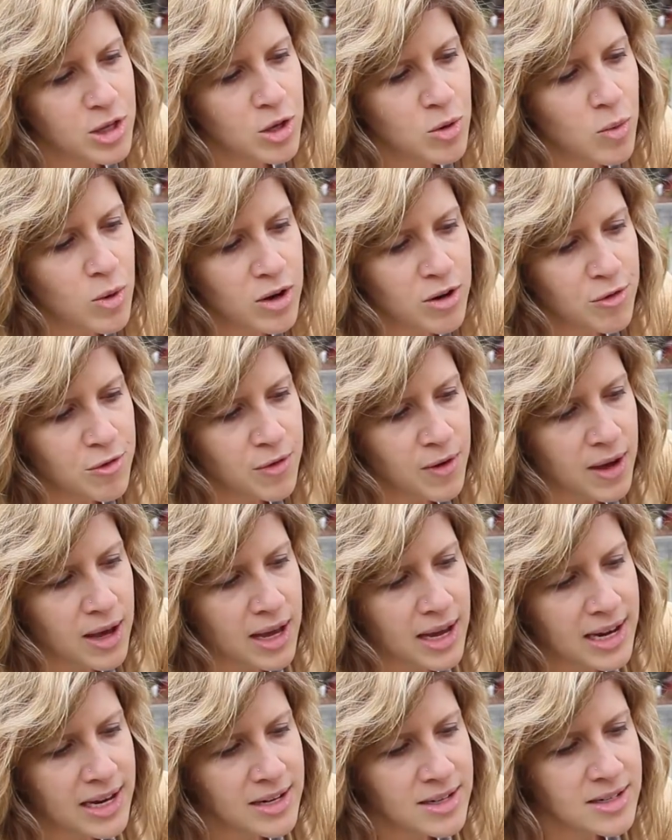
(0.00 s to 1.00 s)
You want to
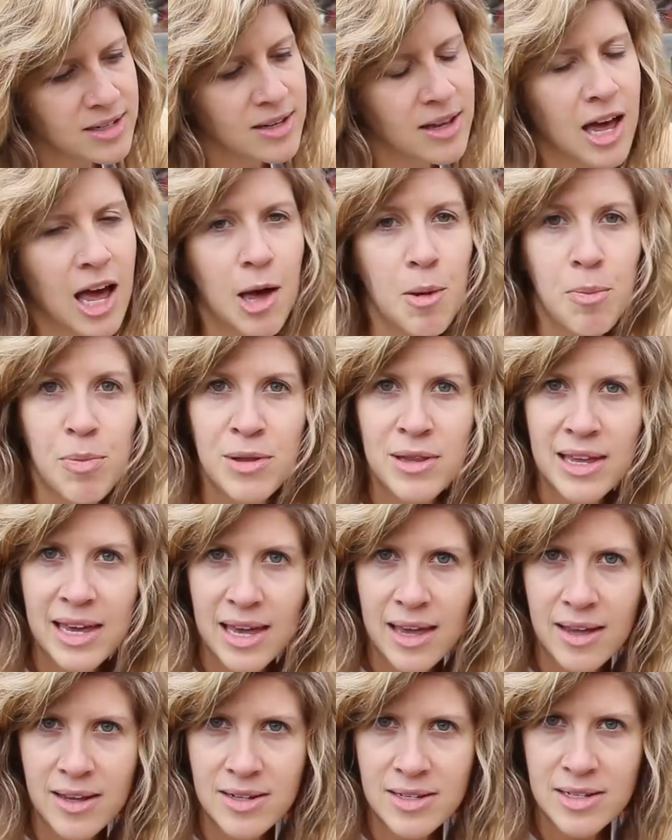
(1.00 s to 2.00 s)
find a
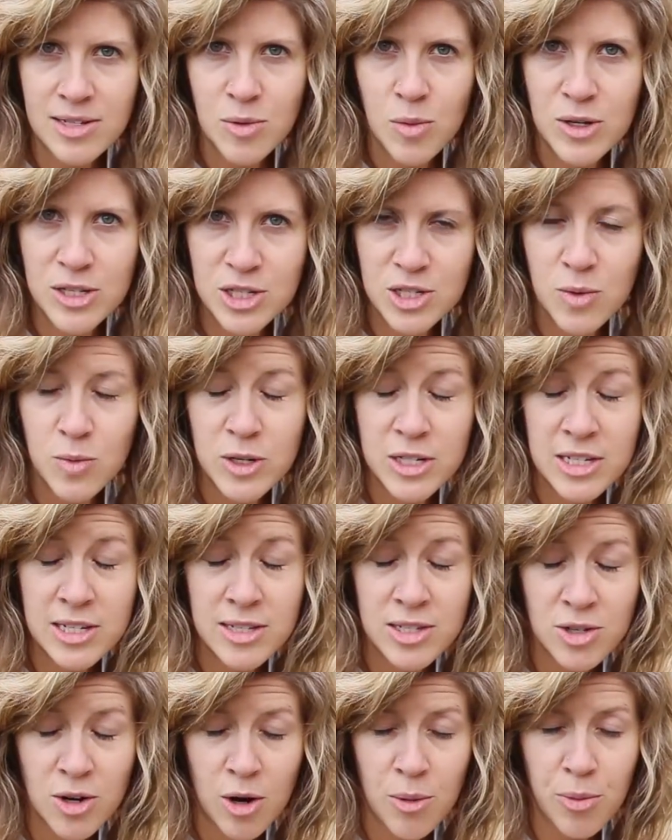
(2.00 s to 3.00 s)
plant, when
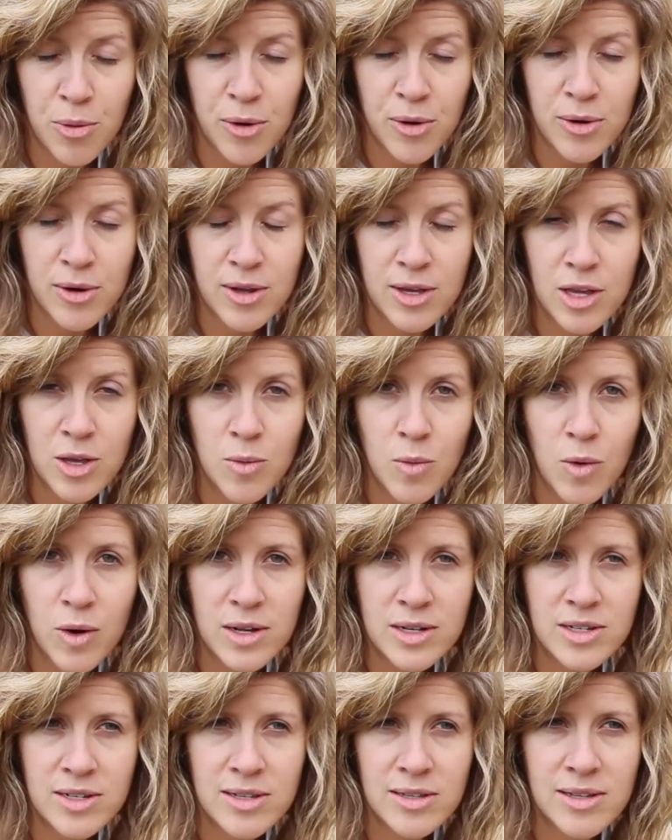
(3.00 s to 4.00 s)
to start pruning, you
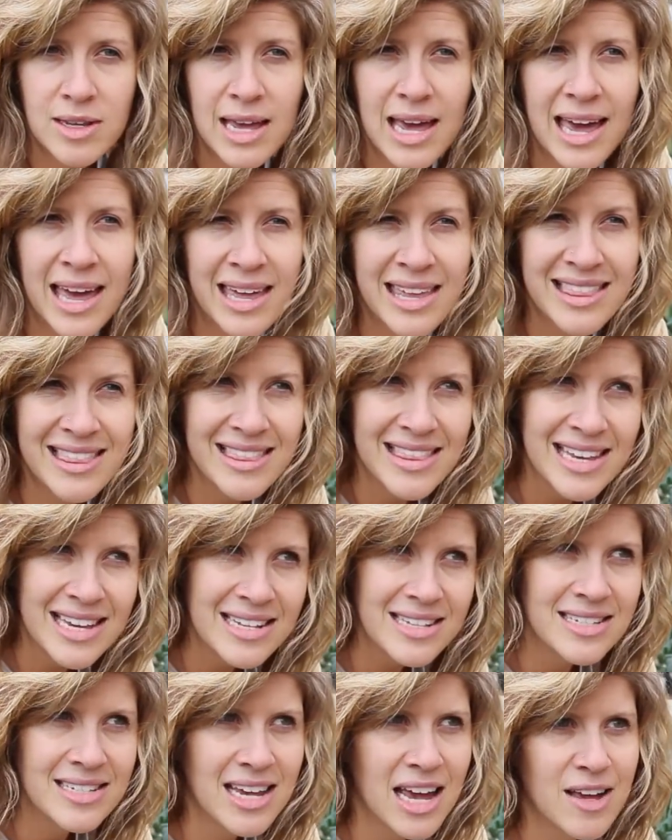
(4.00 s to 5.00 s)
want to at
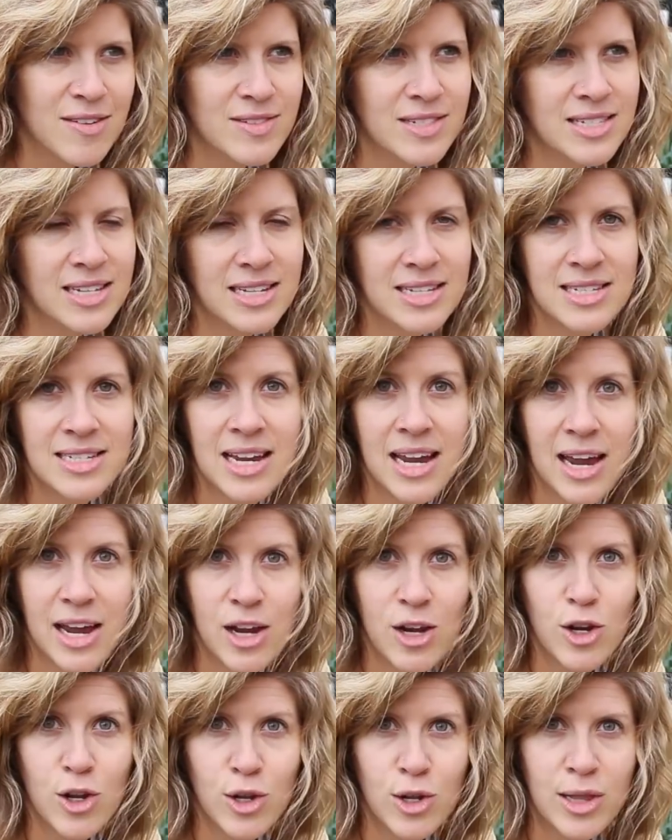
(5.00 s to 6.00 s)
least have 6 to
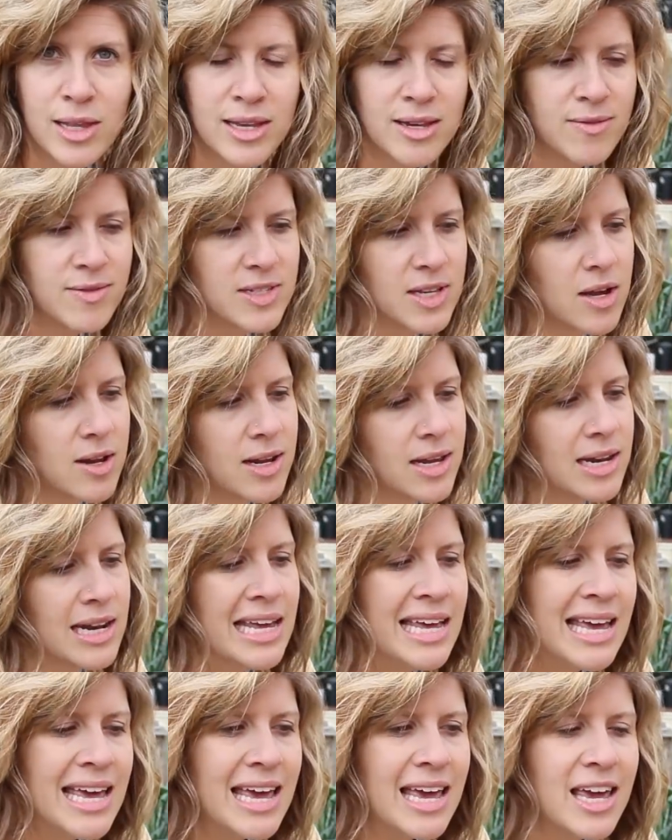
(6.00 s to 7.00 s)
8 good leaves on it
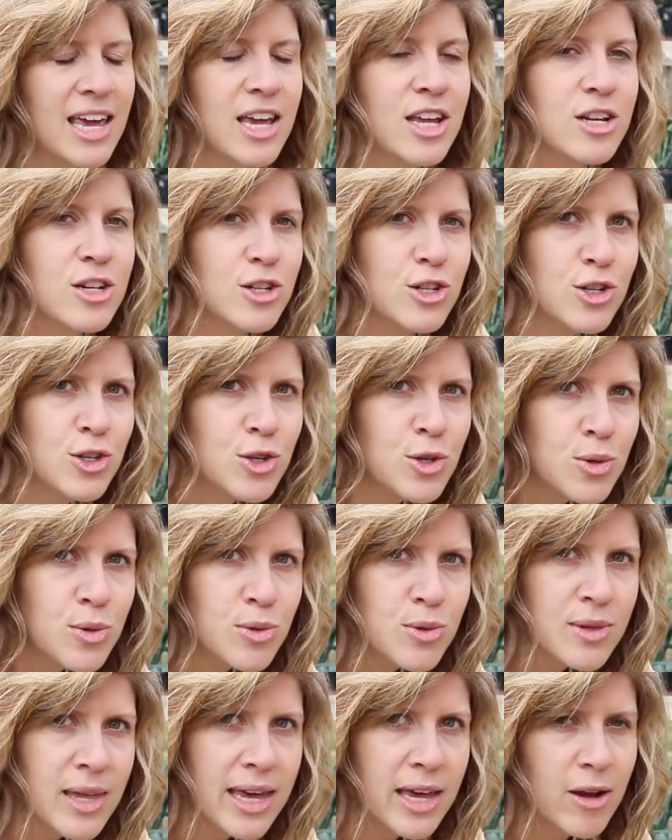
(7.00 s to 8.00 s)
in
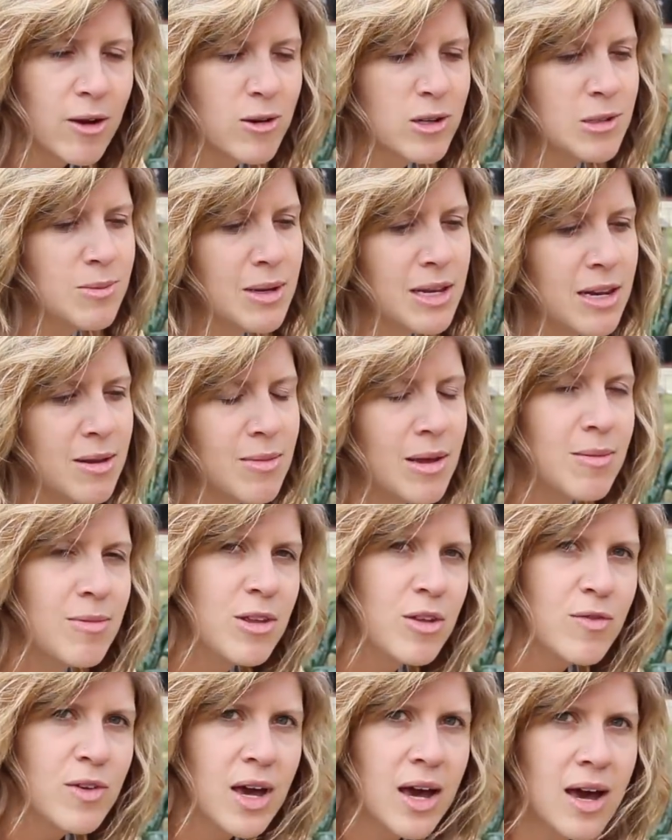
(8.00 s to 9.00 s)
2 layers, meaning
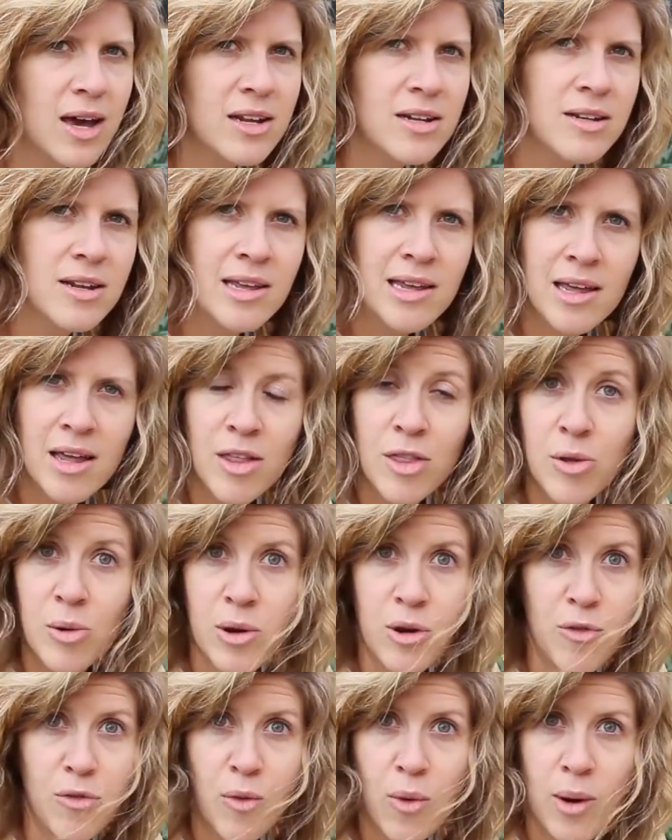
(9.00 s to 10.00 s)
maybe you've got
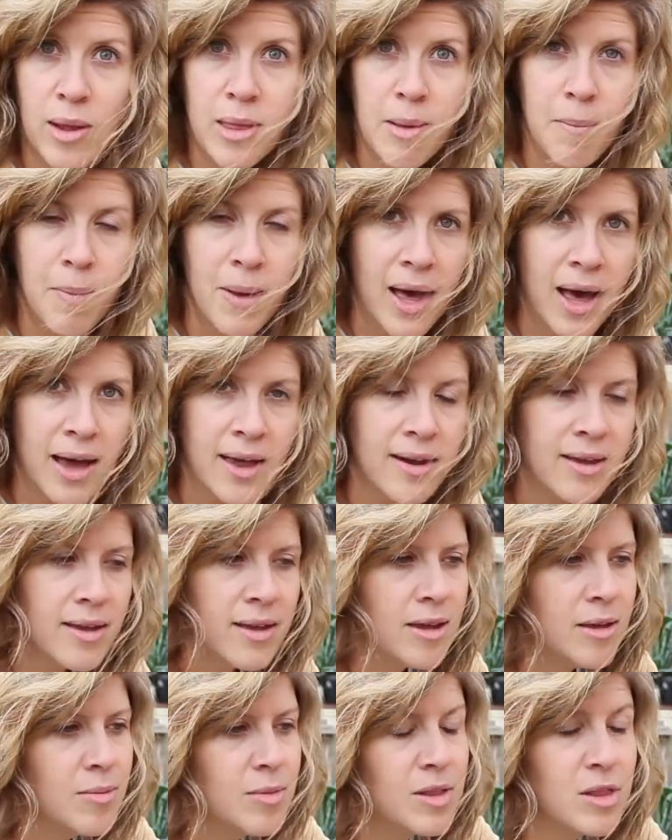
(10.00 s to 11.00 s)
3 or 4 on the
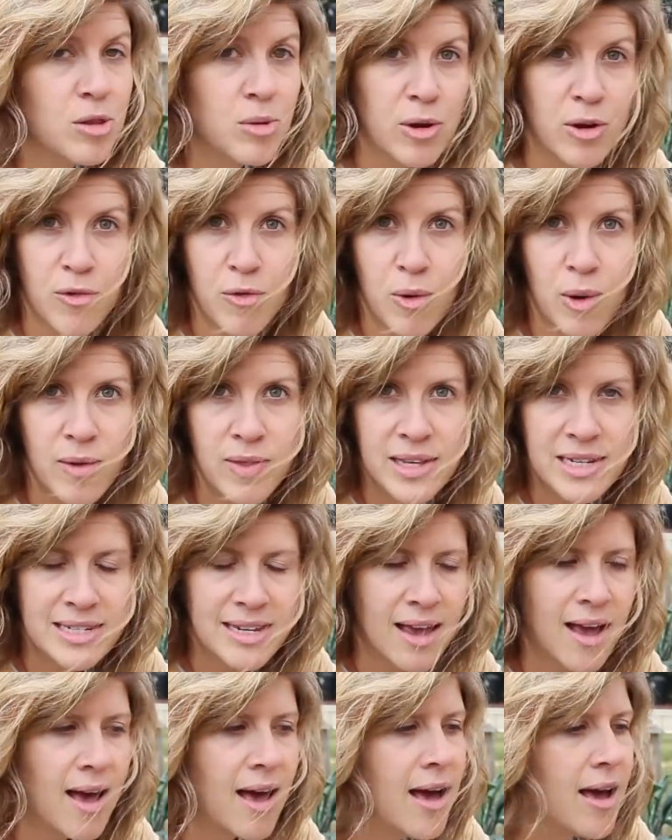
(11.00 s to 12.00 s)
bottom and 3 or 4 on the
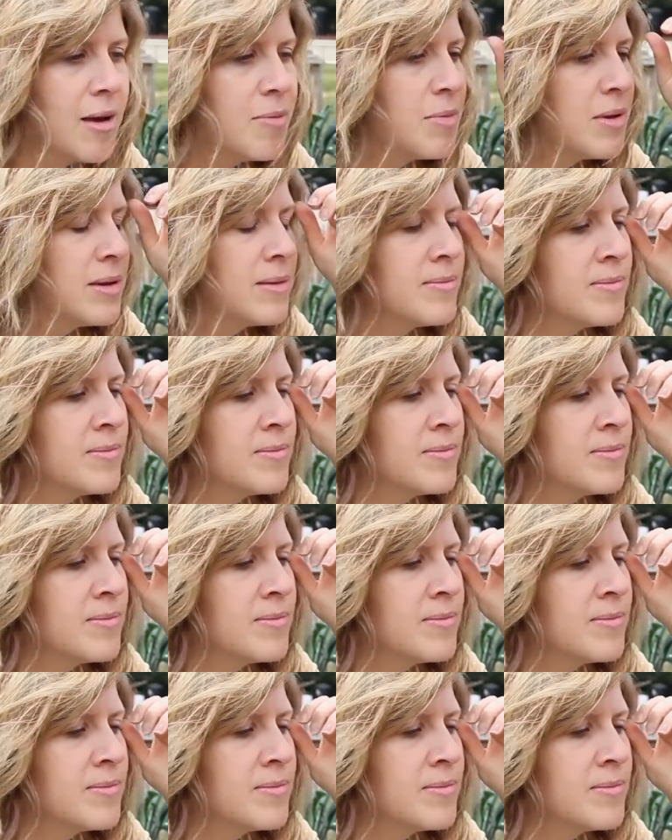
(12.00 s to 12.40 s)
top.